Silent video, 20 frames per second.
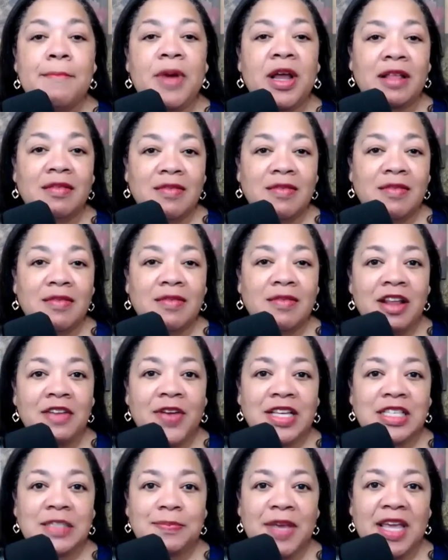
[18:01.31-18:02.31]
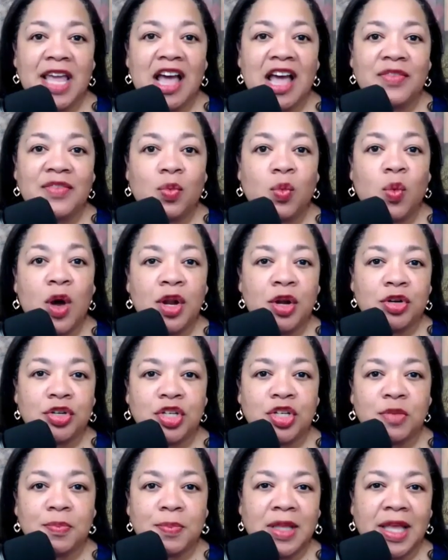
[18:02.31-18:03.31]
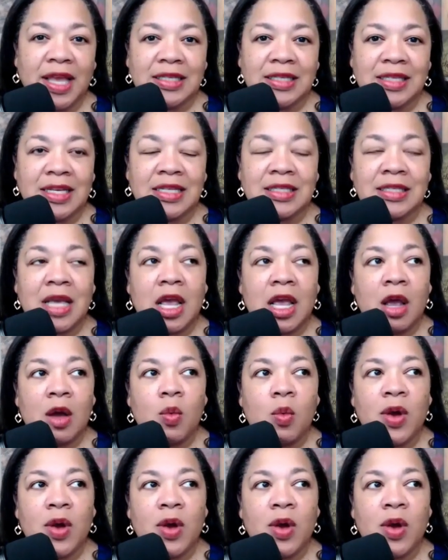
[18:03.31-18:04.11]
But a lot of us may have one or two places